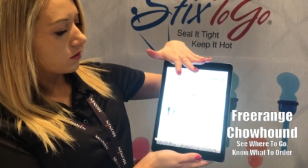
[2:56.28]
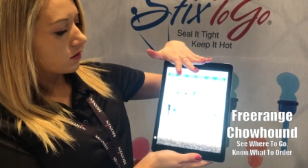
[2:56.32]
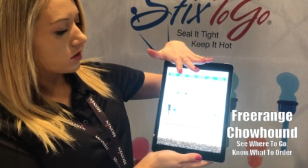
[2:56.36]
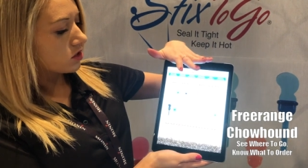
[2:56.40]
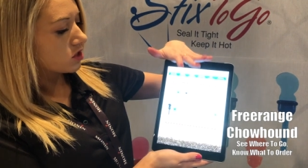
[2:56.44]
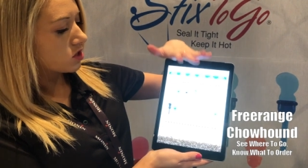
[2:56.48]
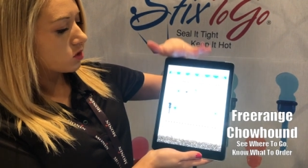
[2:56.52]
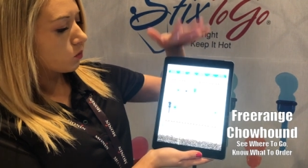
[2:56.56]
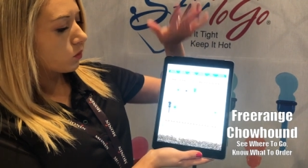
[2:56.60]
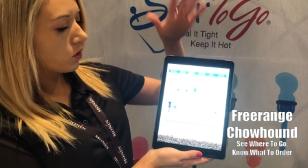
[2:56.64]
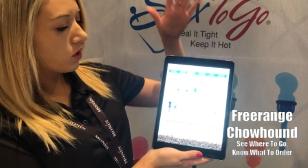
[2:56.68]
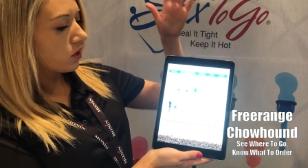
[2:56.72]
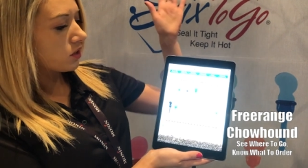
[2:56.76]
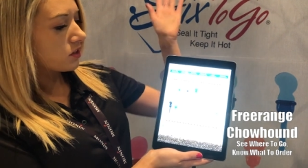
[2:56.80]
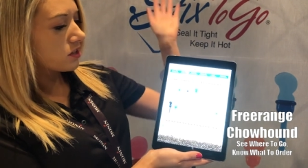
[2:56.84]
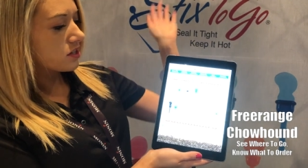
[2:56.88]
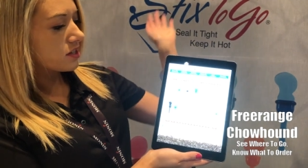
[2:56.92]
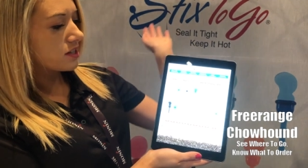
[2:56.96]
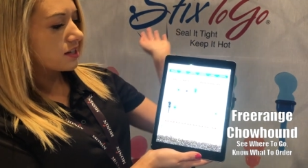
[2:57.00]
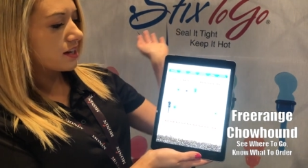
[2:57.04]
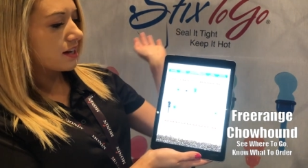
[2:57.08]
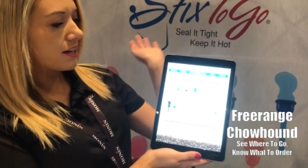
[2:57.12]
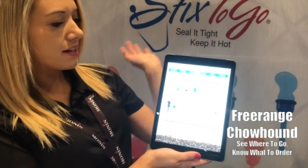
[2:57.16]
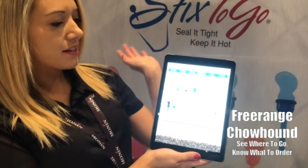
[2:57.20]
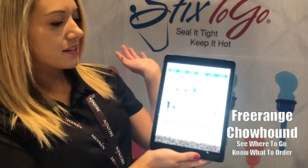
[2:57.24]
The swirl
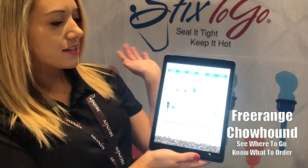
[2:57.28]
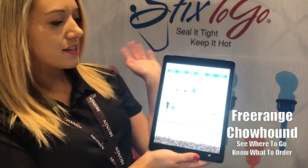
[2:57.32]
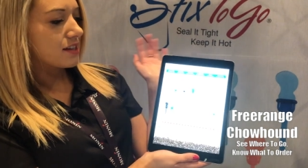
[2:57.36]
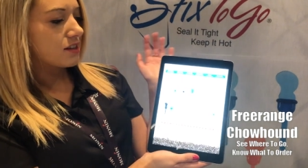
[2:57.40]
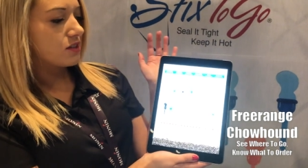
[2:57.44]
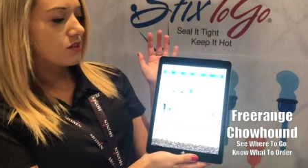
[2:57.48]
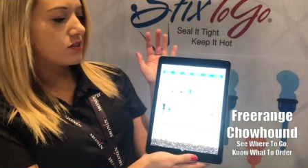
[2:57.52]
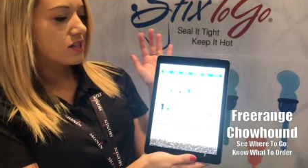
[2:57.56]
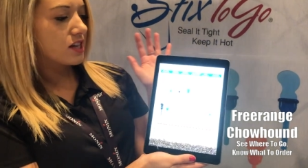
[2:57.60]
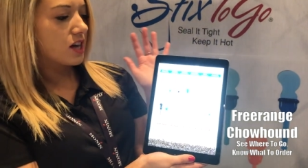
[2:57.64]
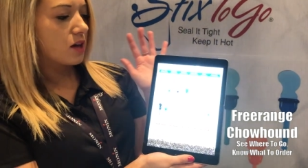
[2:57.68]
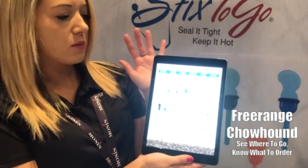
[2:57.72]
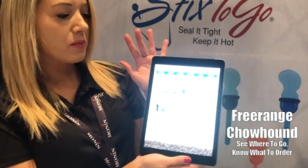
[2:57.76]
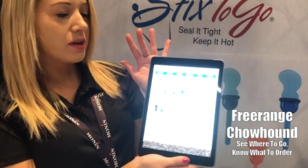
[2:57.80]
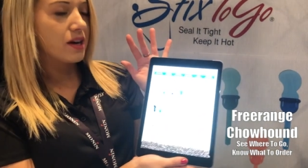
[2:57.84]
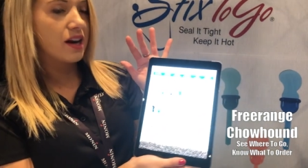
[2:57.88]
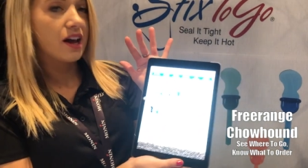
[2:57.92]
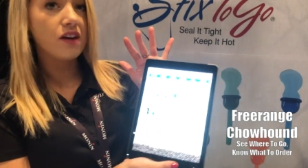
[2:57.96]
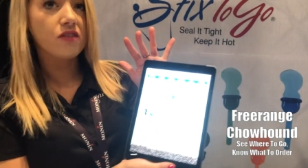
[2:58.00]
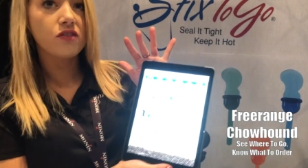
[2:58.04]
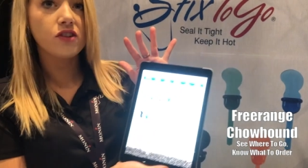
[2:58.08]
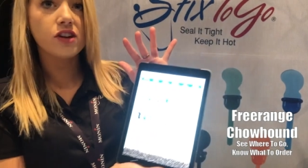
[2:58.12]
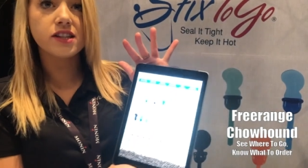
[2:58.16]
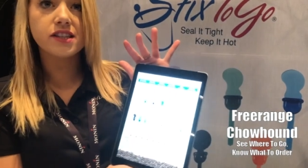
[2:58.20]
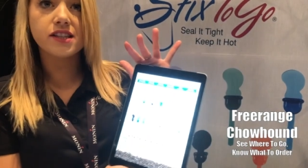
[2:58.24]
sticks, and those come in
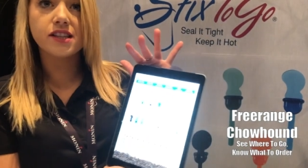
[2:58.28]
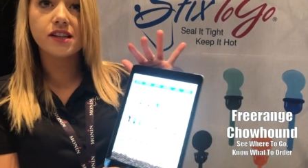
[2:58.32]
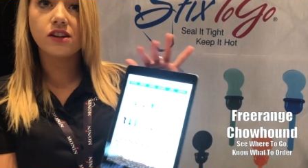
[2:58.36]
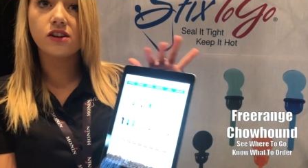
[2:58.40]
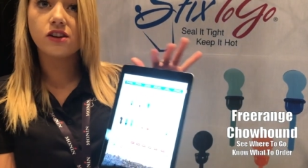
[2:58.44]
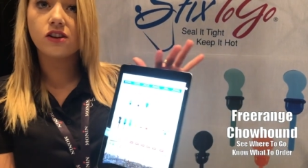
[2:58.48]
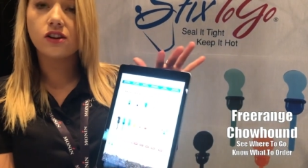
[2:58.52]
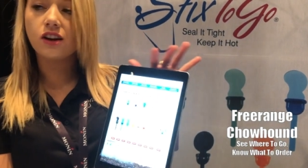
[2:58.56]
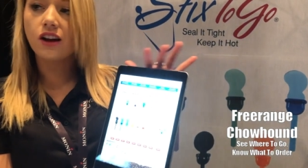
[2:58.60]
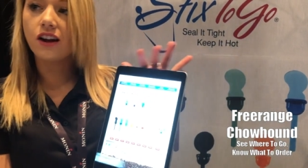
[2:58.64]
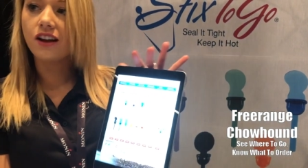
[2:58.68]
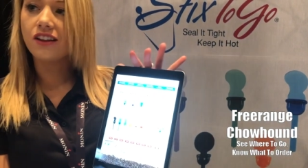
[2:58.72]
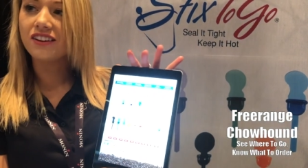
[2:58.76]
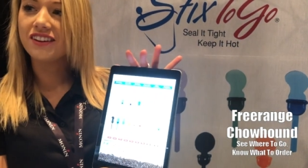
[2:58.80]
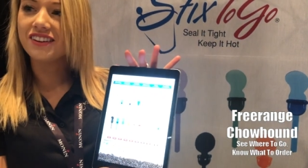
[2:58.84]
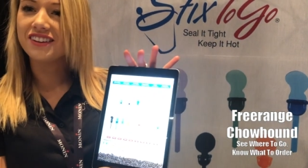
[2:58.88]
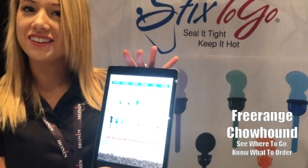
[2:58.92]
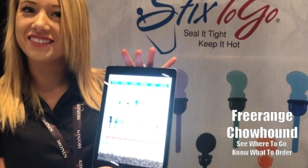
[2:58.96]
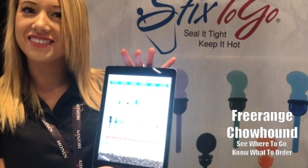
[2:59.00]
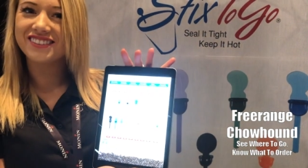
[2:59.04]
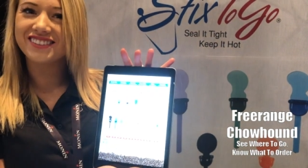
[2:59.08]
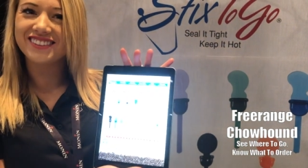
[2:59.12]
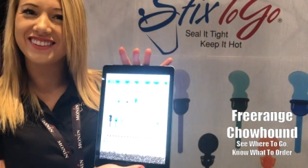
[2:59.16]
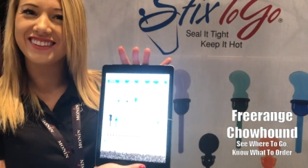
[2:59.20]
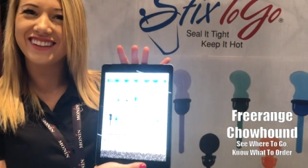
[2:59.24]
every single color.
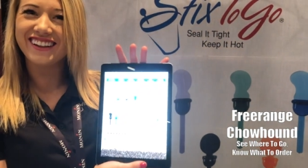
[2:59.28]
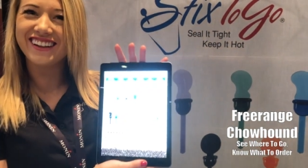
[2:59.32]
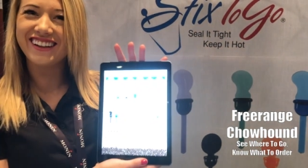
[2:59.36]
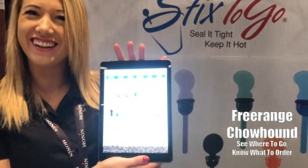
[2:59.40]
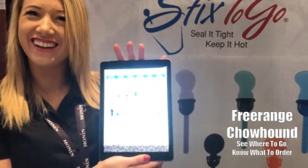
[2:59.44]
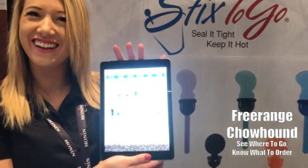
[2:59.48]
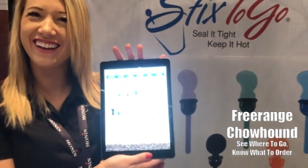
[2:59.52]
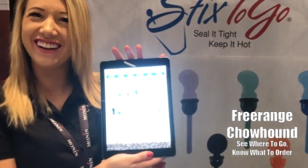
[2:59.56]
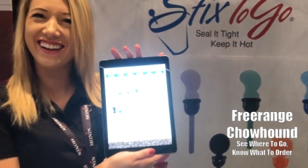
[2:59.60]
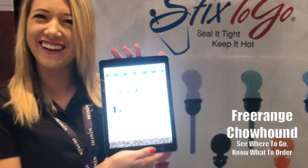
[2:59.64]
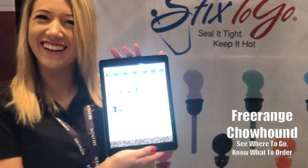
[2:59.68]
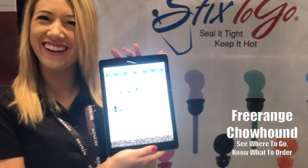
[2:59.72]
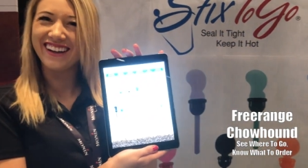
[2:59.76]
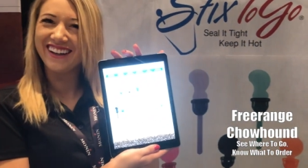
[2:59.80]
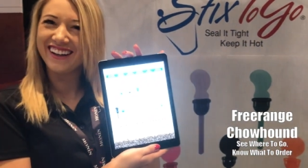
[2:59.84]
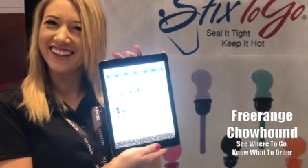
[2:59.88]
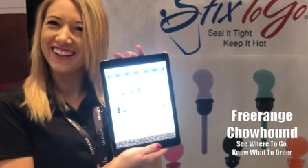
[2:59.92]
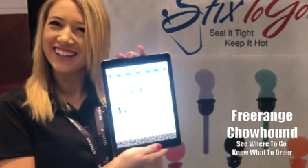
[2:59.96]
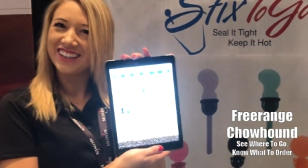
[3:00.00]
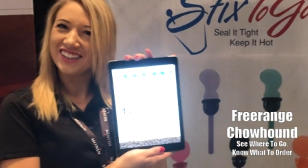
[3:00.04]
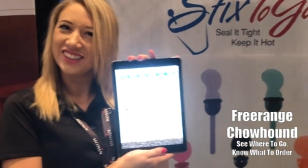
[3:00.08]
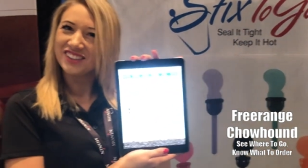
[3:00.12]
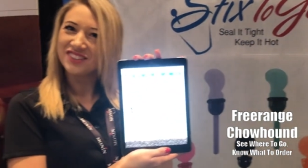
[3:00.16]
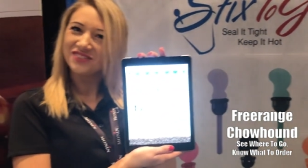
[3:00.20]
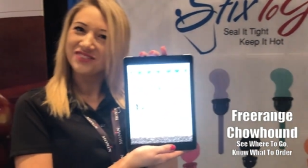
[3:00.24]
Keep
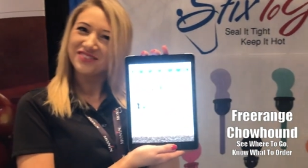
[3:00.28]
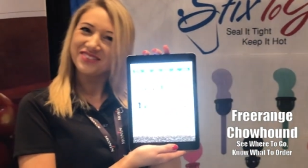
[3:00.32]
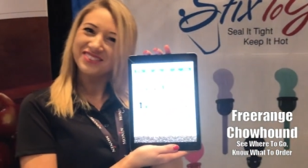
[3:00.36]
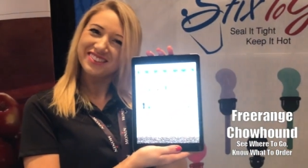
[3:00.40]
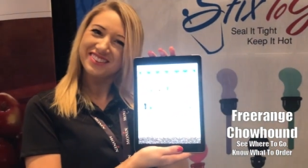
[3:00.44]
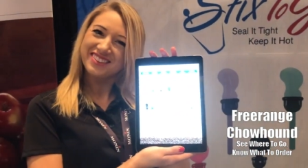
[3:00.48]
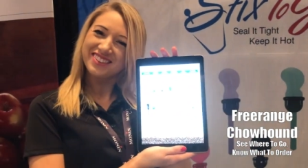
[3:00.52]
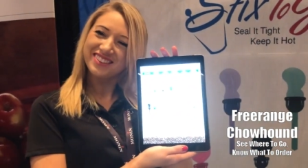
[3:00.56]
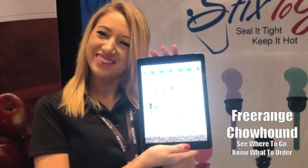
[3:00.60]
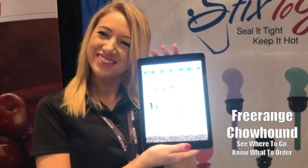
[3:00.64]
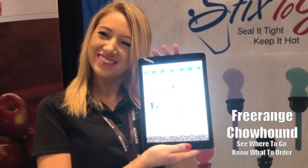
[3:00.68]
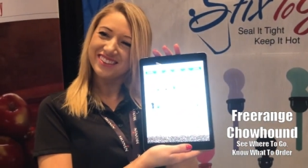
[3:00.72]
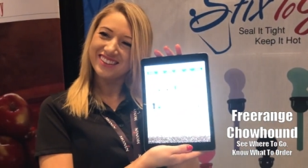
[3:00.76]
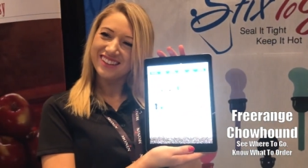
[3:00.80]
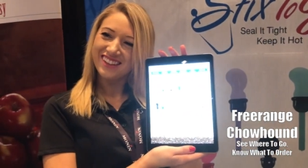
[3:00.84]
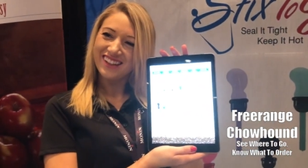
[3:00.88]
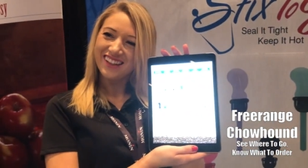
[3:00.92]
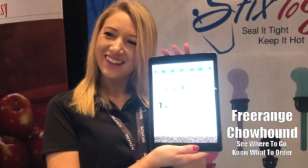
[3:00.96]
going, keep going.